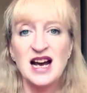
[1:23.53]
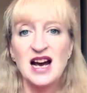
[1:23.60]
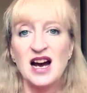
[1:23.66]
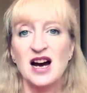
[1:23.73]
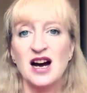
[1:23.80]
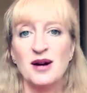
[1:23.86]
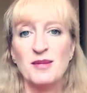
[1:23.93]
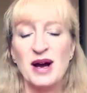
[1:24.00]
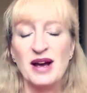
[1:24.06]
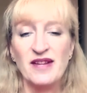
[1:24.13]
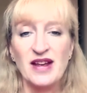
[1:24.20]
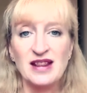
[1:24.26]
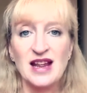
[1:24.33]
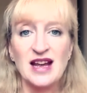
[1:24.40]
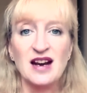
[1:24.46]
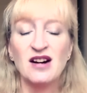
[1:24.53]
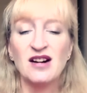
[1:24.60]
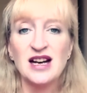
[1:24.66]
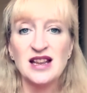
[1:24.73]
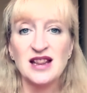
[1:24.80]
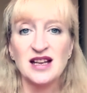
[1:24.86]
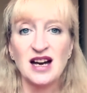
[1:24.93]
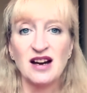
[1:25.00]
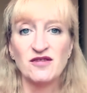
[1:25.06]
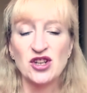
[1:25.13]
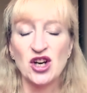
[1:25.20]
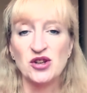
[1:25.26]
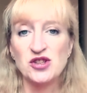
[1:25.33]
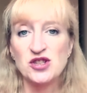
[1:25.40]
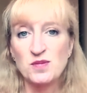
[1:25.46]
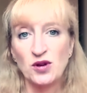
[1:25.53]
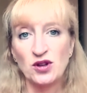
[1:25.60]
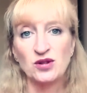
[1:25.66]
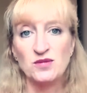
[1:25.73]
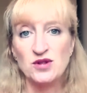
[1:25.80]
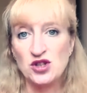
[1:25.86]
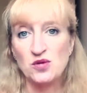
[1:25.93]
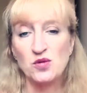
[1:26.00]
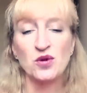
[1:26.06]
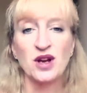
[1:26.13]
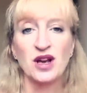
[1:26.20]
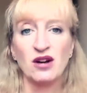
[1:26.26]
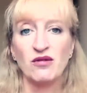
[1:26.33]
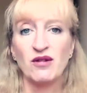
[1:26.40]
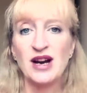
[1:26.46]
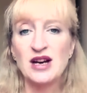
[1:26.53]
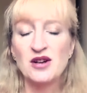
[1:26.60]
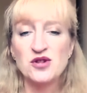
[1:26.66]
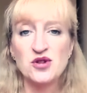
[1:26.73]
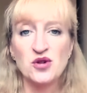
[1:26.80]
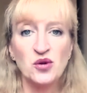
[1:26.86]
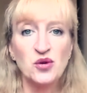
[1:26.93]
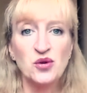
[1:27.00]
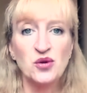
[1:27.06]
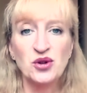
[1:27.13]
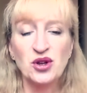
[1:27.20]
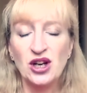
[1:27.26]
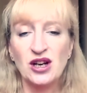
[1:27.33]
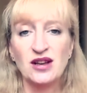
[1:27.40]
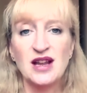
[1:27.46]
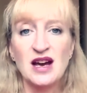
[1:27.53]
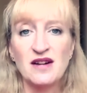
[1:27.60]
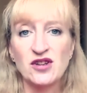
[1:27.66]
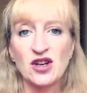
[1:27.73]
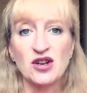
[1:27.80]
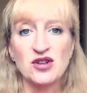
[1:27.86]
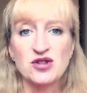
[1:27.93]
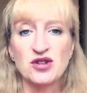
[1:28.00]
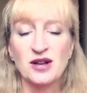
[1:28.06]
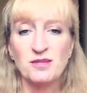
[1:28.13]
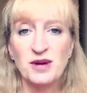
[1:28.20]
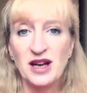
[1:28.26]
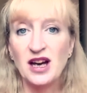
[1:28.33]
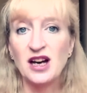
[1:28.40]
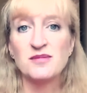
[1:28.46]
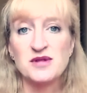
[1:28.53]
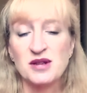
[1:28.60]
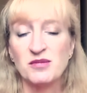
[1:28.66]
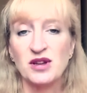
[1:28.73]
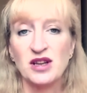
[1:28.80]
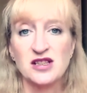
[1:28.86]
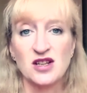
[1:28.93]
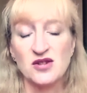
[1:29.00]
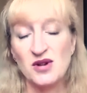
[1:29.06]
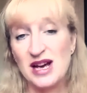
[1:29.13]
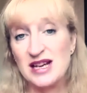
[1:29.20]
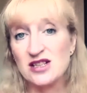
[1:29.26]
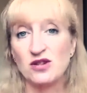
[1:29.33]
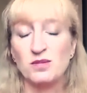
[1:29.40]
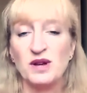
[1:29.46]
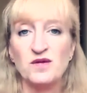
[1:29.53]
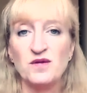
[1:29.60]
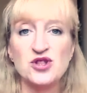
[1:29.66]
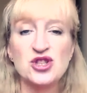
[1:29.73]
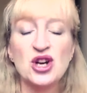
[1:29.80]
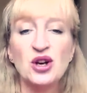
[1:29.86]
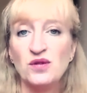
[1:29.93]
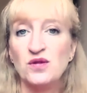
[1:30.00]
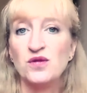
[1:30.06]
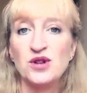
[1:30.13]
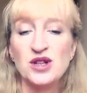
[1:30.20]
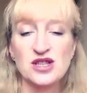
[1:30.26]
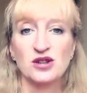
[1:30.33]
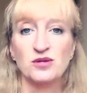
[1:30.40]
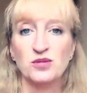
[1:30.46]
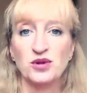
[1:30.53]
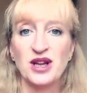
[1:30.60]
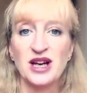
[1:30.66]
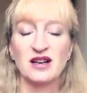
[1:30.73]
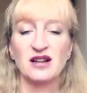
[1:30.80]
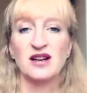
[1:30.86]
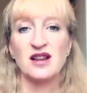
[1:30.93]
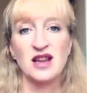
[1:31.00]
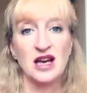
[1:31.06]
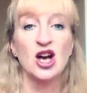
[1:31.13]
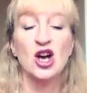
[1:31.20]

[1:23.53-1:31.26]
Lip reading: And they then either have to go and spot them as you're walking around, or, you know, they have to go and try and pick up something. So S could be for stone, for example, that kind of thing,